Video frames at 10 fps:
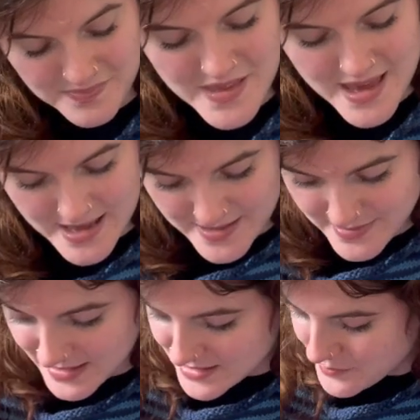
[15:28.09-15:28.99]
yeah,
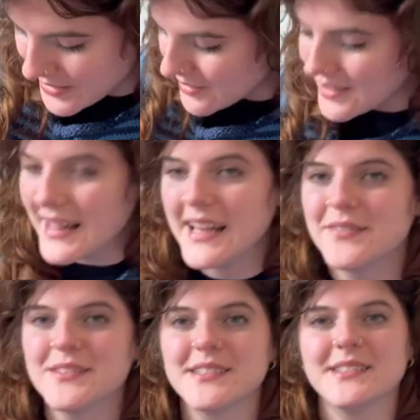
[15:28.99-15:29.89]
that's about all I
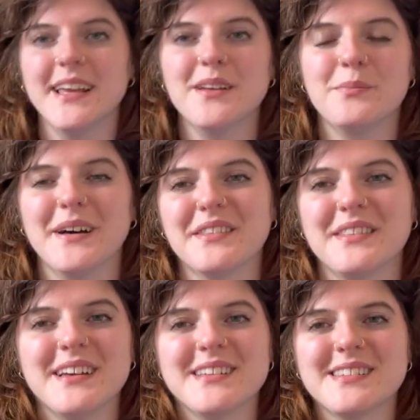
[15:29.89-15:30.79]
have to say about
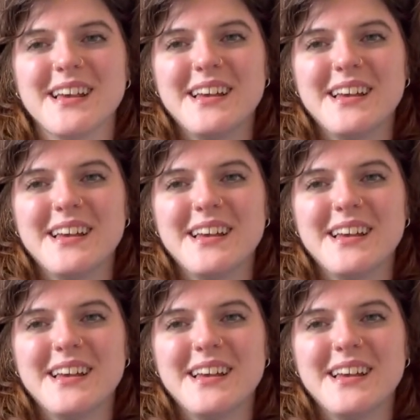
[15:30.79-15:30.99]
this.